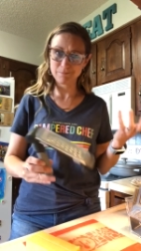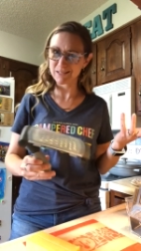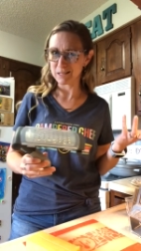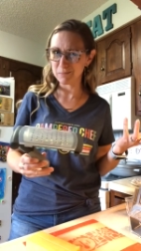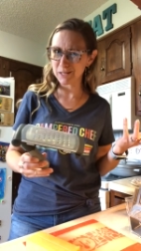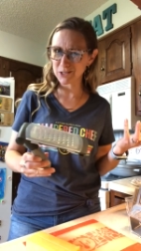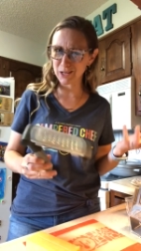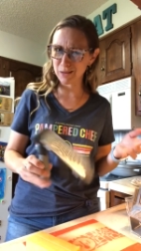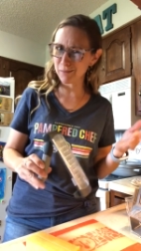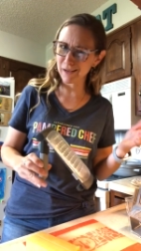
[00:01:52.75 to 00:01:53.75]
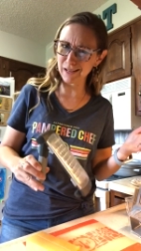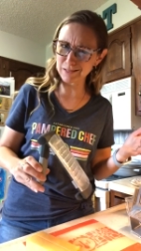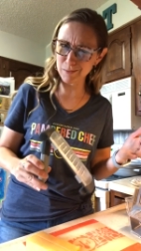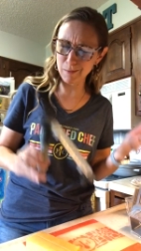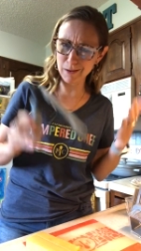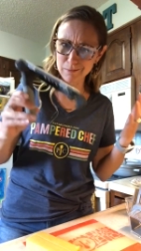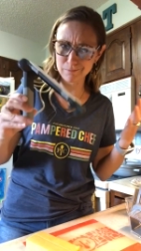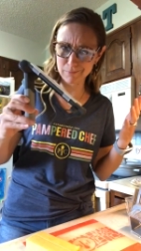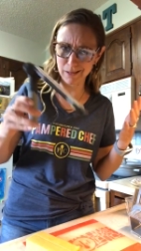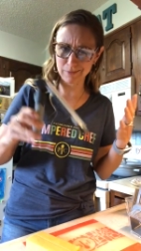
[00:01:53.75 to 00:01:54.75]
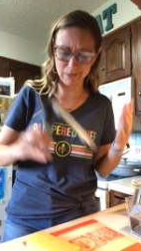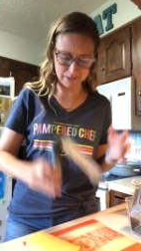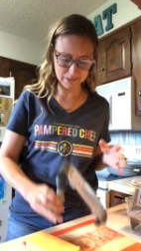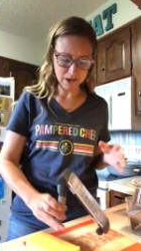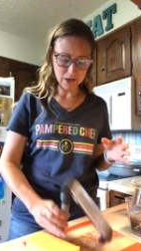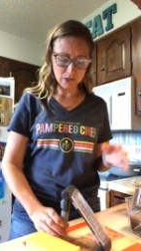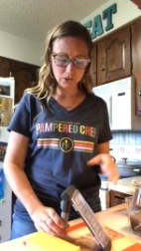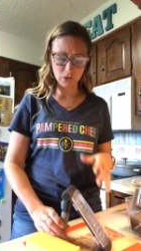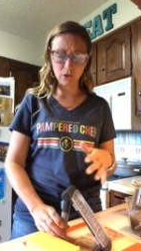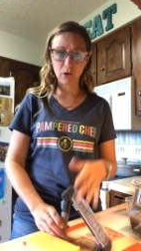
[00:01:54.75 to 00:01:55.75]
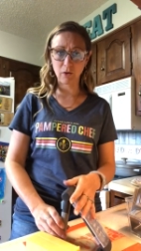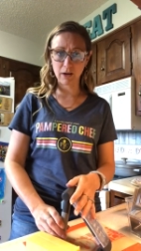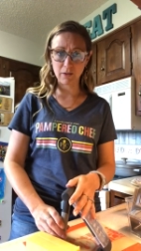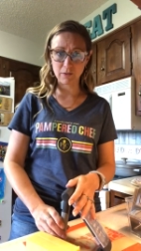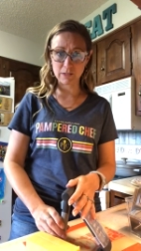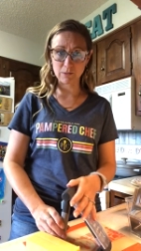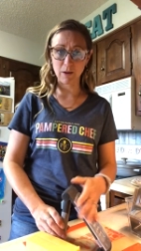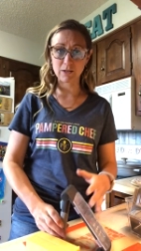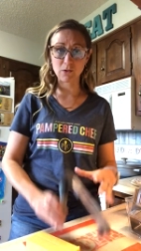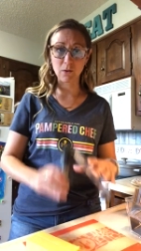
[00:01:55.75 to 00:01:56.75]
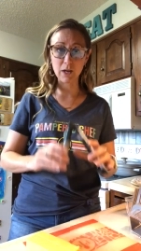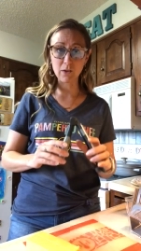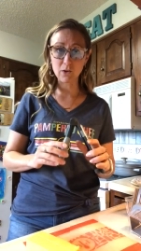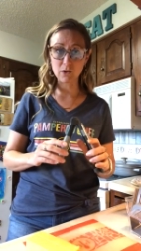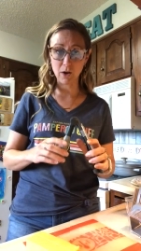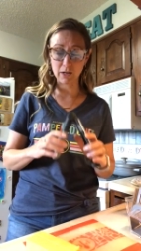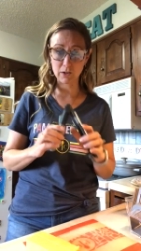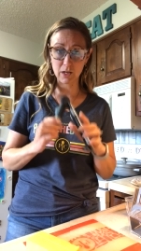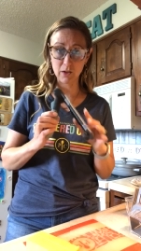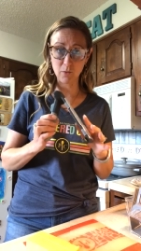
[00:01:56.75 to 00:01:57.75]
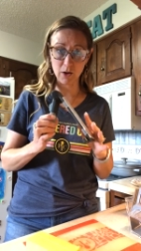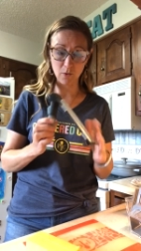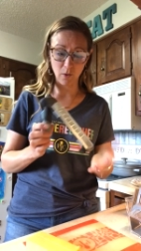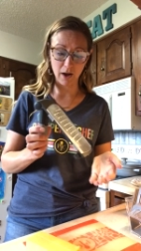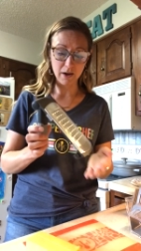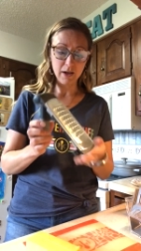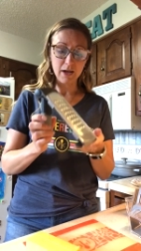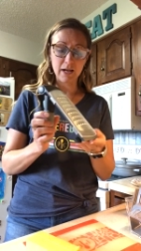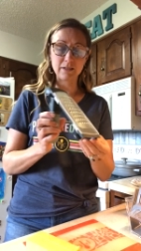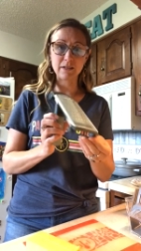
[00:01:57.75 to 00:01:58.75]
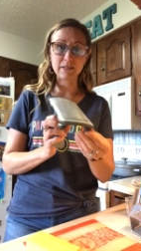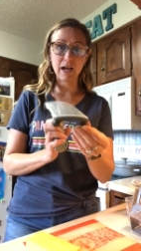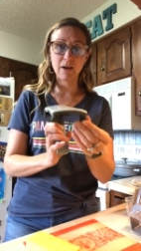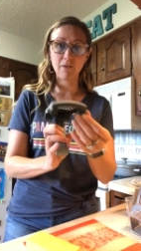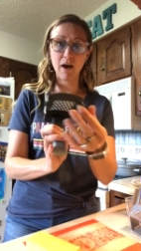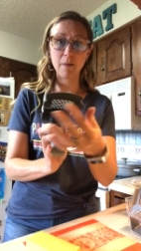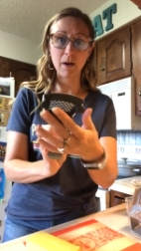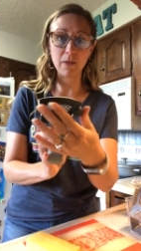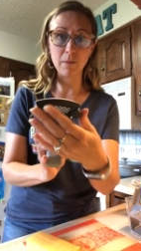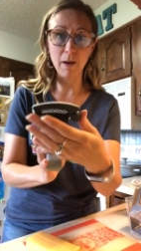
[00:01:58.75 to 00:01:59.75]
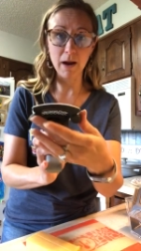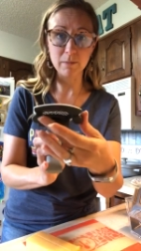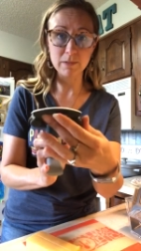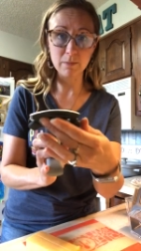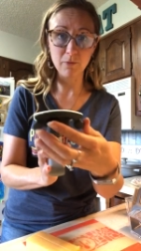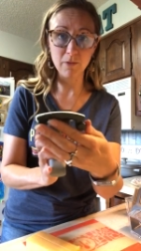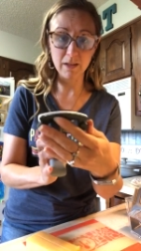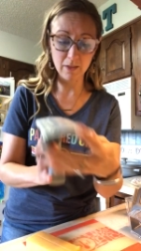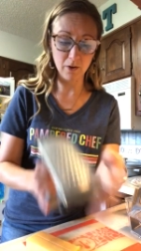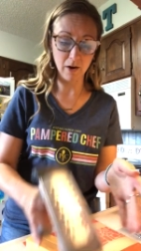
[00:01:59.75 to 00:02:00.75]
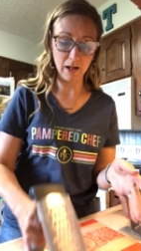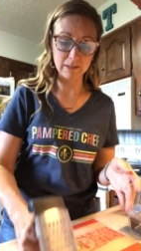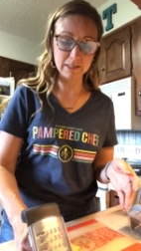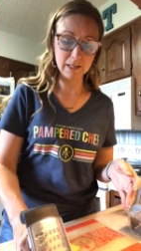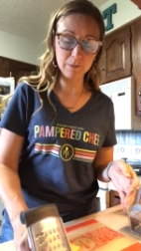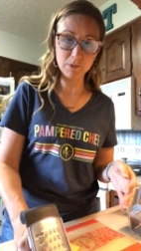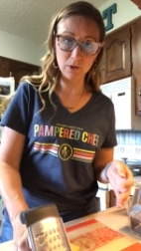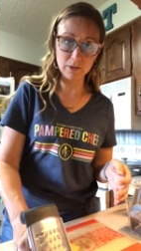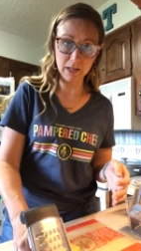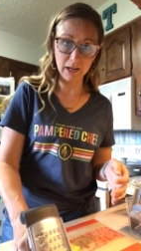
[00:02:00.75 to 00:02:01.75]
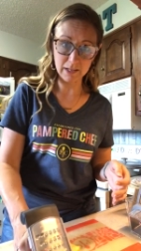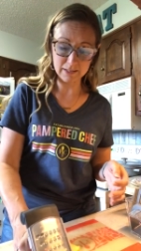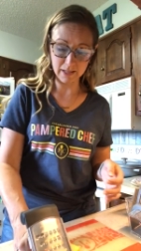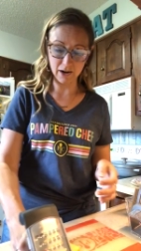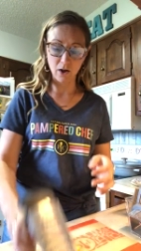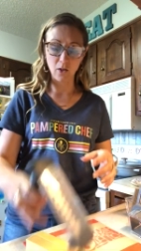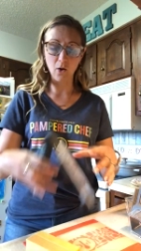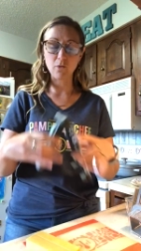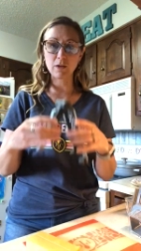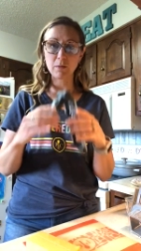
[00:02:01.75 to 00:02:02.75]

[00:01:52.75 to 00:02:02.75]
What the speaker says: teepee shape, I guess, maybe like this. So you can grate it this way. So either way you want. It does have on the bottom some feet that are non-slip, so it's not going to slide all over